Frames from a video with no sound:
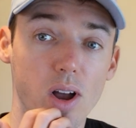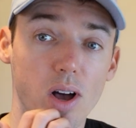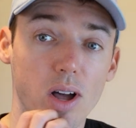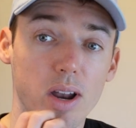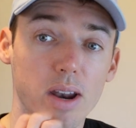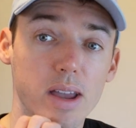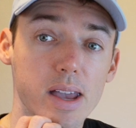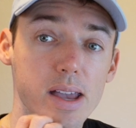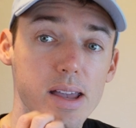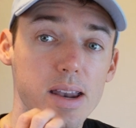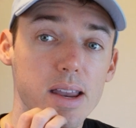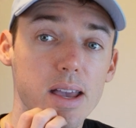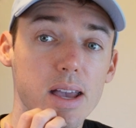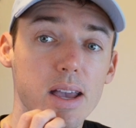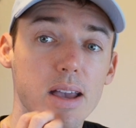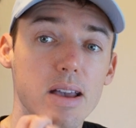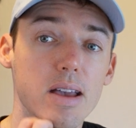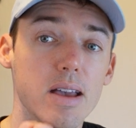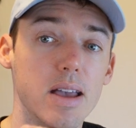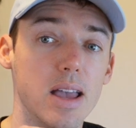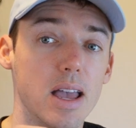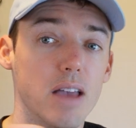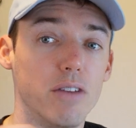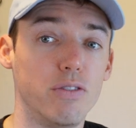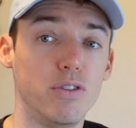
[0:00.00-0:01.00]
on it.
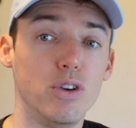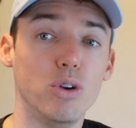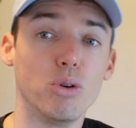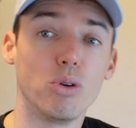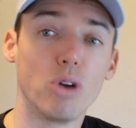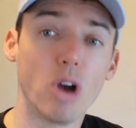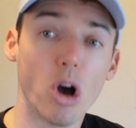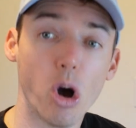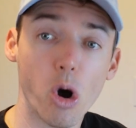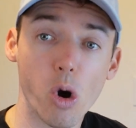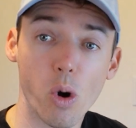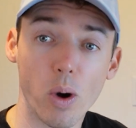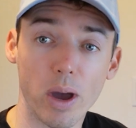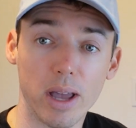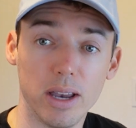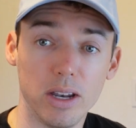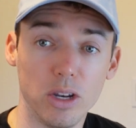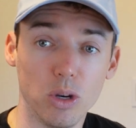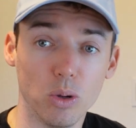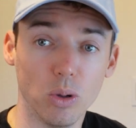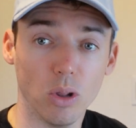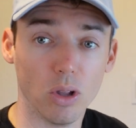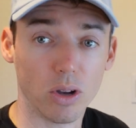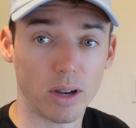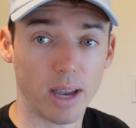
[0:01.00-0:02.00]
If you go
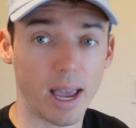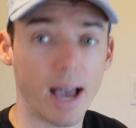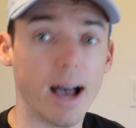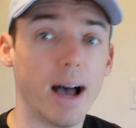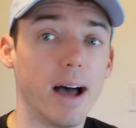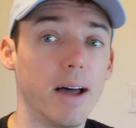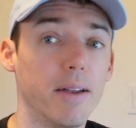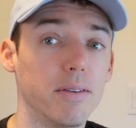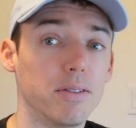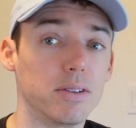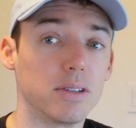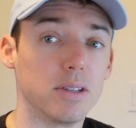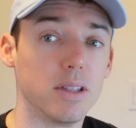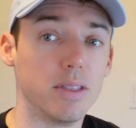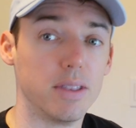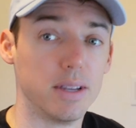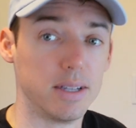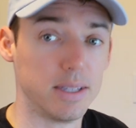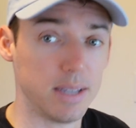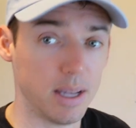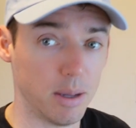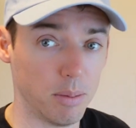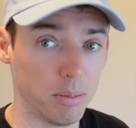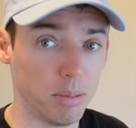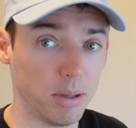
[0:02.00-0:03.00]
and you look at the
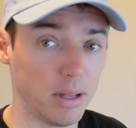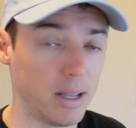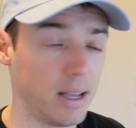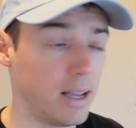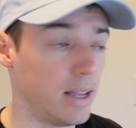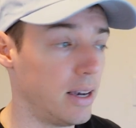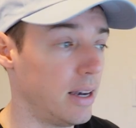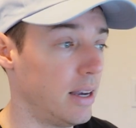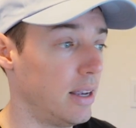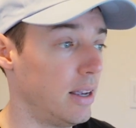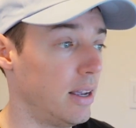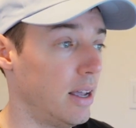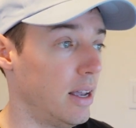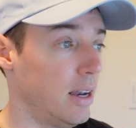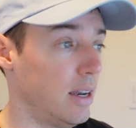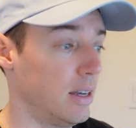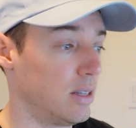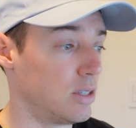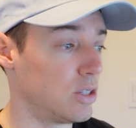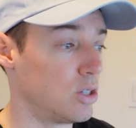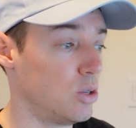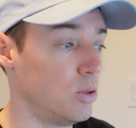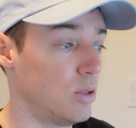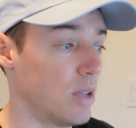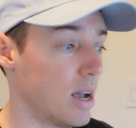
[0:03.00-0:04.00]
template and
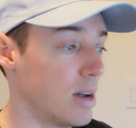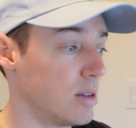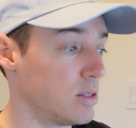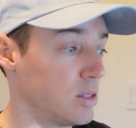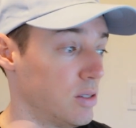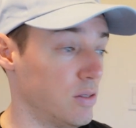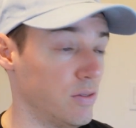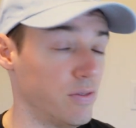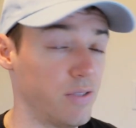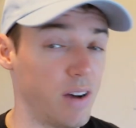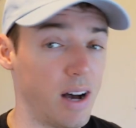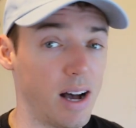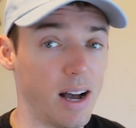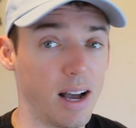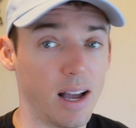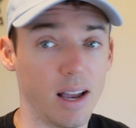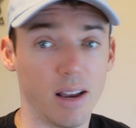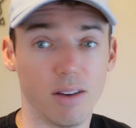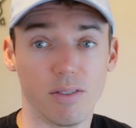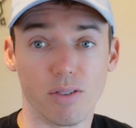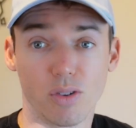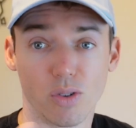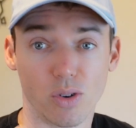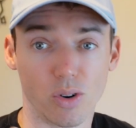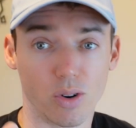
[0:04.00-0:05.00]
it's
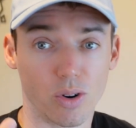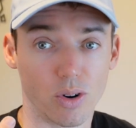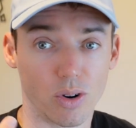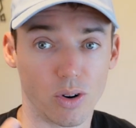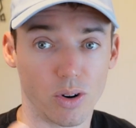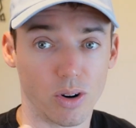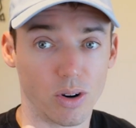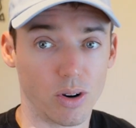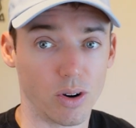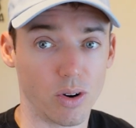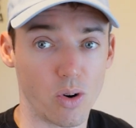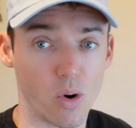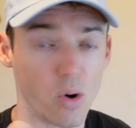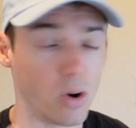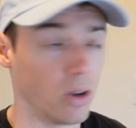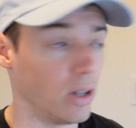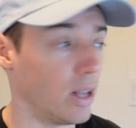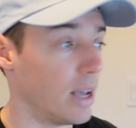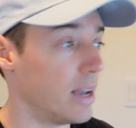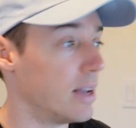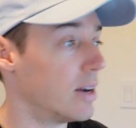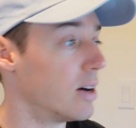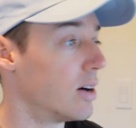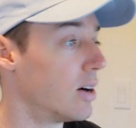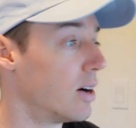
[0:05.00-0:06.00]
2005 or
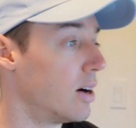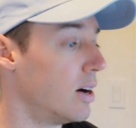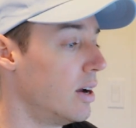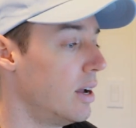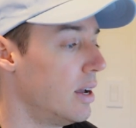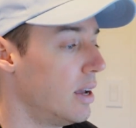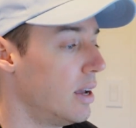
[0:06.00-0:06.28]
later,